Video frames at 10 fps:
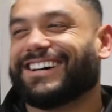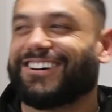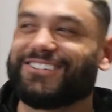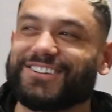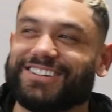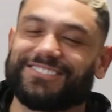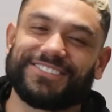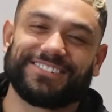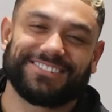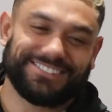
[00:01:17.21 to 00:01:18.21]
Oh,
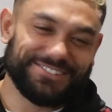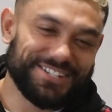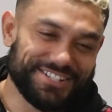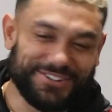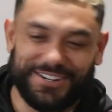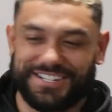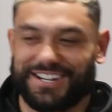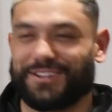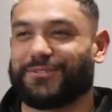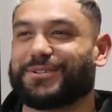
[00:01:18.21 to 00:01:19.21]
we used to call each
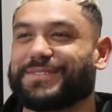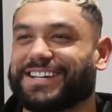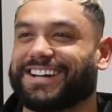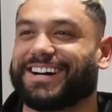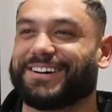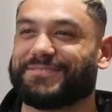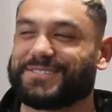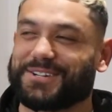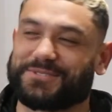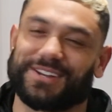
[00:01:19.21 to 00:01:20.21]
other Roomy
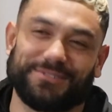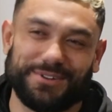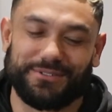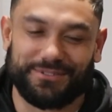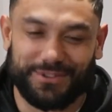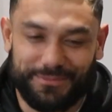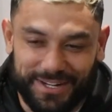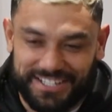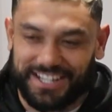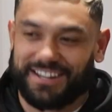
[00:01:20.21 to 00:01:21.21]
because we were
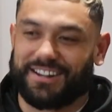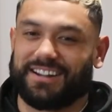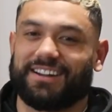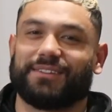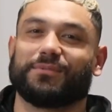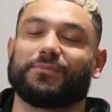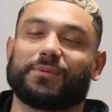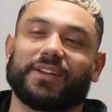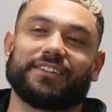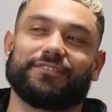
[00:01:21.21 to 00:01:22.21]
roommate together when we
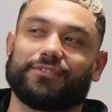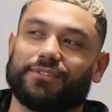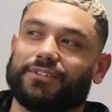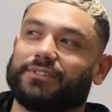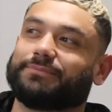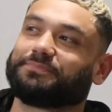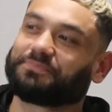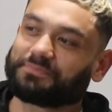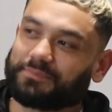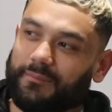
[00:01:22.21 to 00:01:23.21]
played for
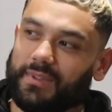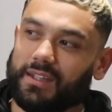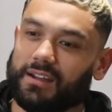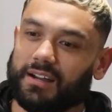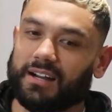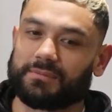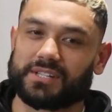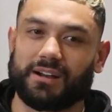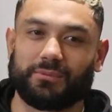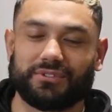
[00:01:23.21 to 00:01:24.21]

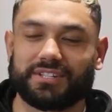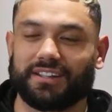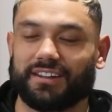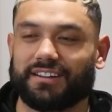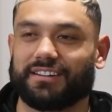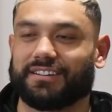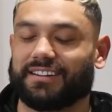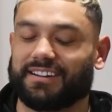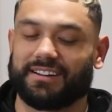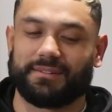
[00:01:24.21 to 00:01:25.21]
Samoa together,
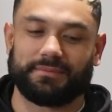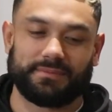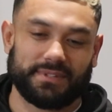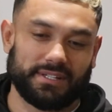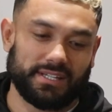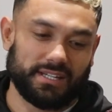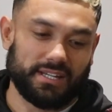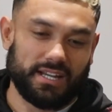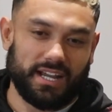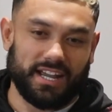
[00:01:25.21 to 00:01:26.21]

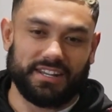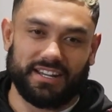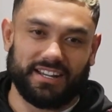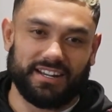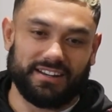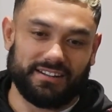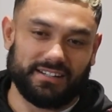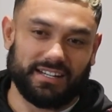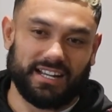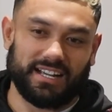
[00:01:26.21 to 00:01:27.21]
and
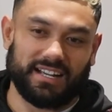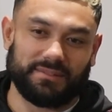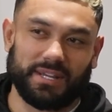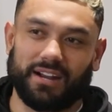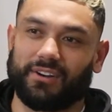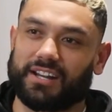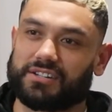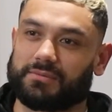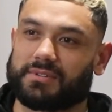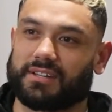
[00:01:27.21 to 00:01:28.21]
then our
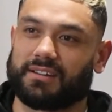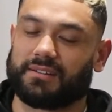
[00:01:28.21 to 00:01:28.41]
relationships,